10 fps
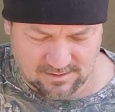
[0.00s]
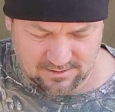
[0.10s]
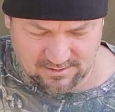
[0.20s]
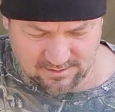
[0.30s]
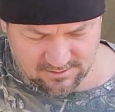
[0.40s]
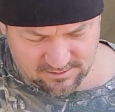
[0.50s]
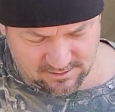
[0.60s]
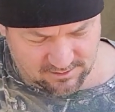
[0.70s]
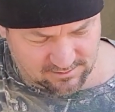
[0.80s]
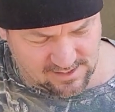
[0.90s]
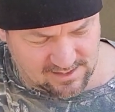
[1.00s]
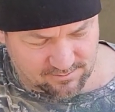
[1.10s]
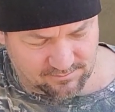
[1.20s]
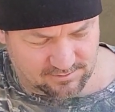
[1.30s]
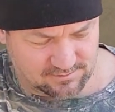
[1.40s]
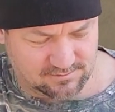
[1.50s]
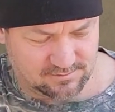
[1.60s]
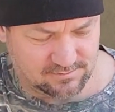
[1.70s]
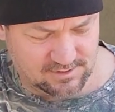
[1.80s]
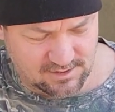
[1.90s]
That's 6 items.
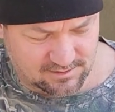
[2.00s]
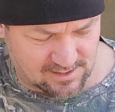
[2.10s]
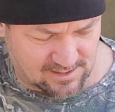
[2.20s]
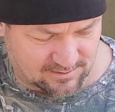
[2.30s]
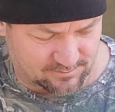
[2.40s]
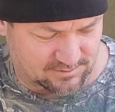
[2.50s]
6 items.